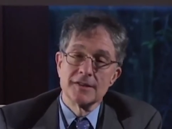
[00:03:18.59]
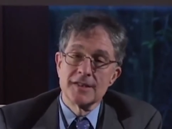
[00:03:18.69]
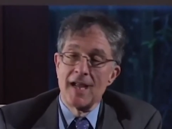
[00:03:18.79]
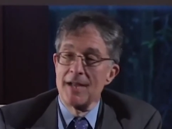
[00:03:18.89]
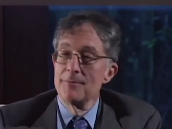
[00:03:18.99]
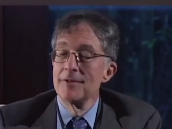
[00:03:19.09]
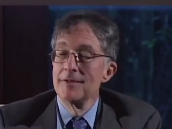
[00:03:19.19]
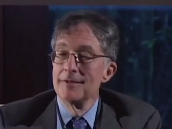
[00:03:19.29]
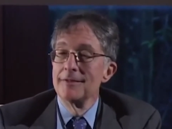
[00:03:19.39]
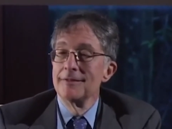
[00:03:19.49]
There's time
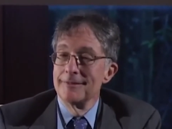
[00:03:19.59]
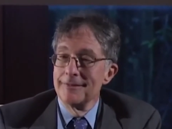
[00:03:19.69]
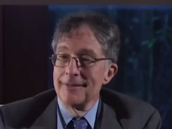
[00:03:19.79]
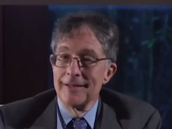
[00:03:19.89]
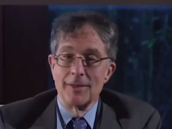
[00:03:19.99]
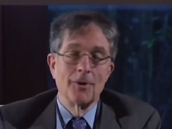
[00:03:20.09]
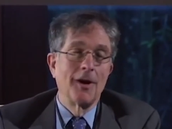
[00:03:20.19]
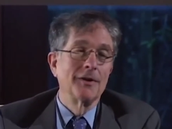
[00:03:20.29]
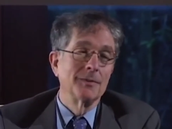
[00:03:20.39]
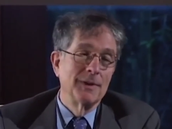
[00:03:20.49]
later
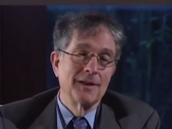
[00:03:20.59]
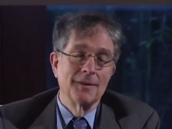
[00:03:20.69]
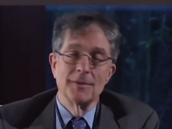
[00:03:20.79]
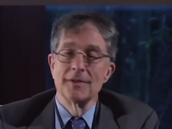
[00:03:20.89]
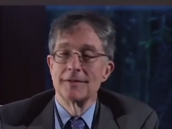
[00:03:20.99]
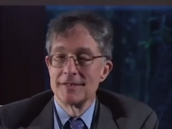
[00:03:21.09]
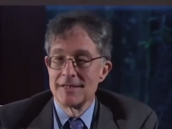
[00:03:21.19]
on to become a